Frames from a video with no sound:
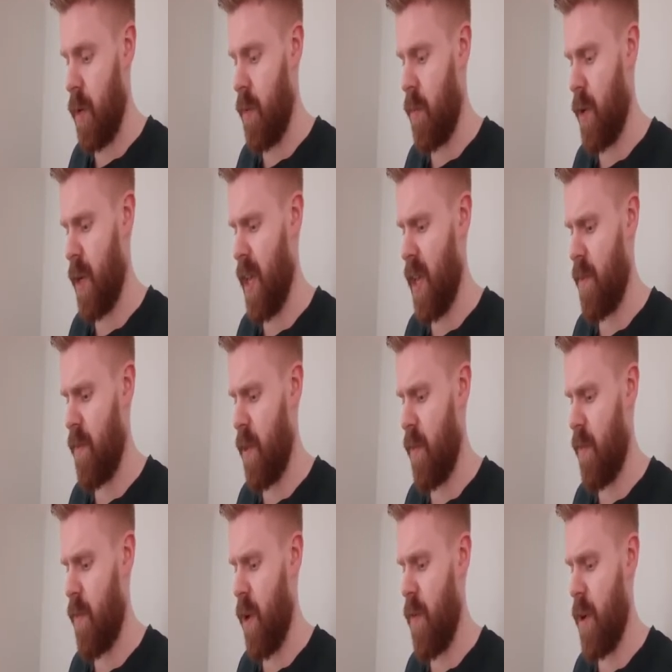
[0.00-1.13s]
But yeah, it's
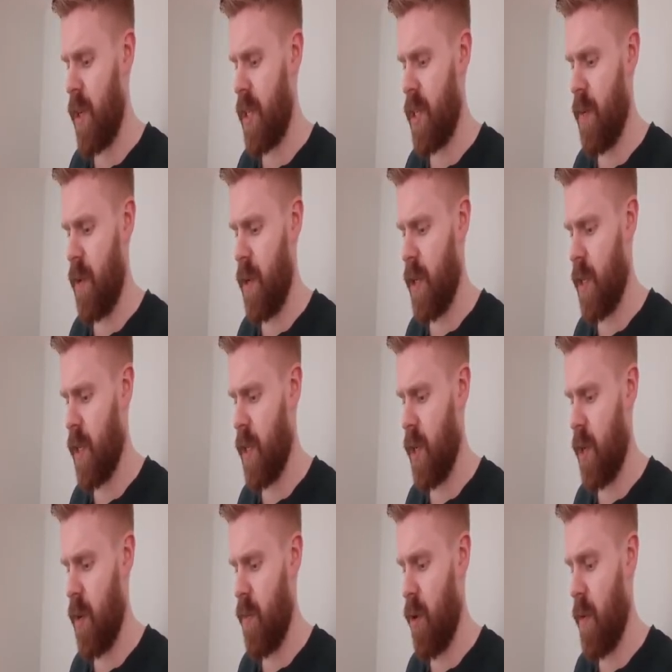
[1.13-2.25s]
very similar
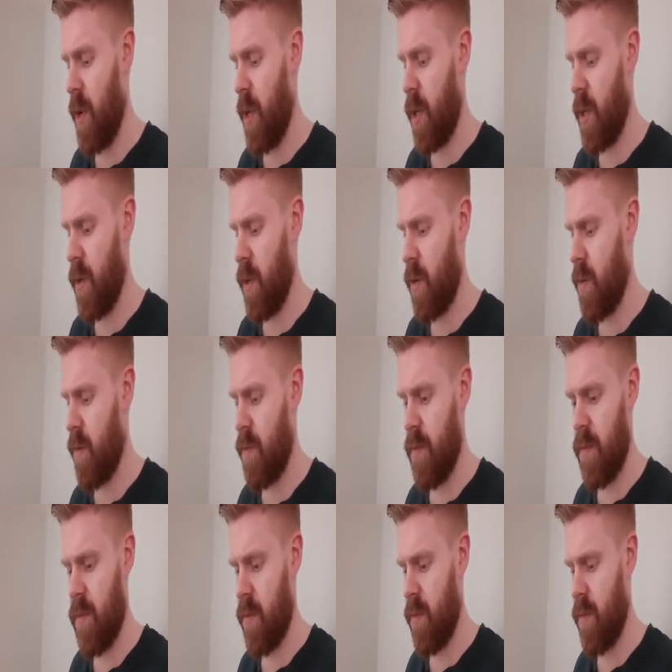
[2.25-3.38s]
to Premier League score.
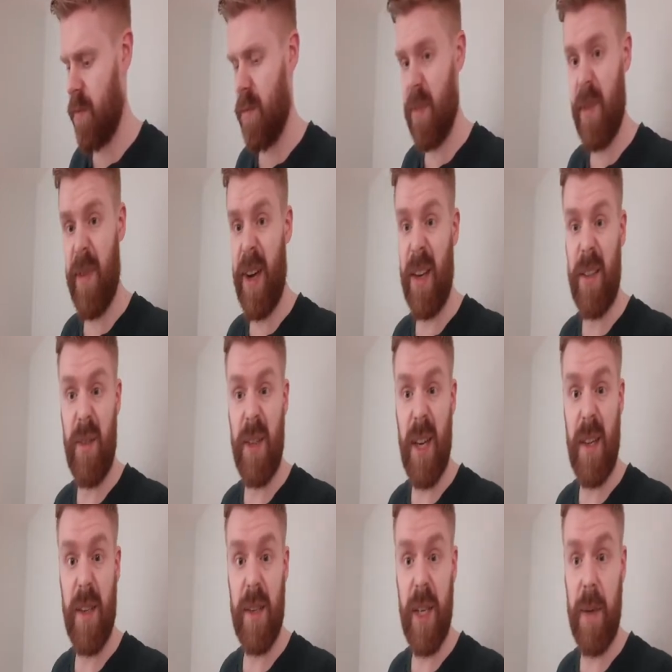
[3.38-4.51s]
In fact, they're
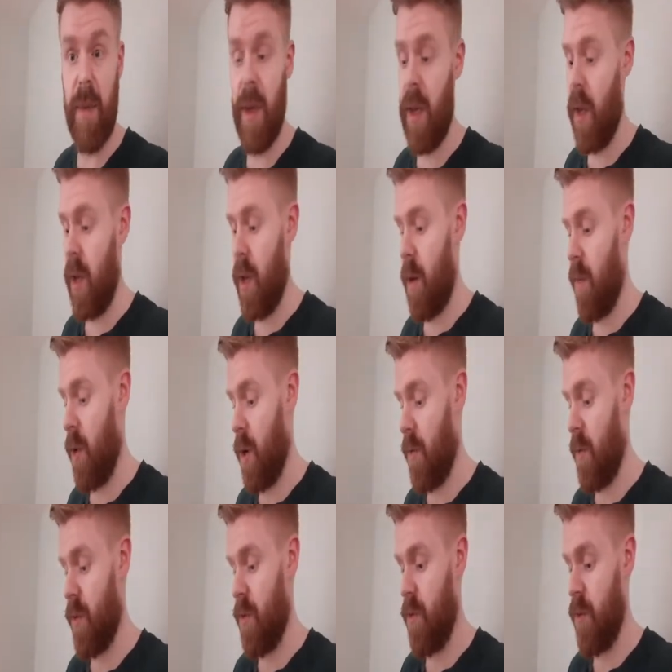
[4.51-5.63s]
exactly the same, apart
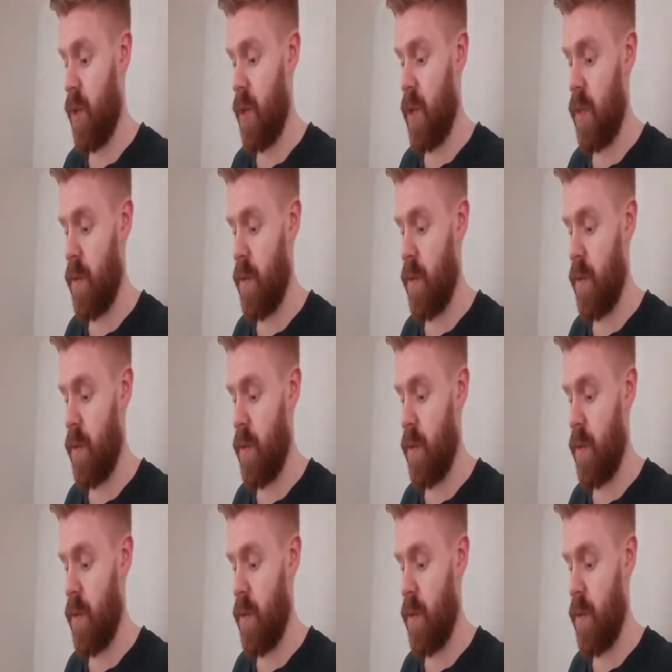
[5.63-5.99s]
from it's Real Madrid.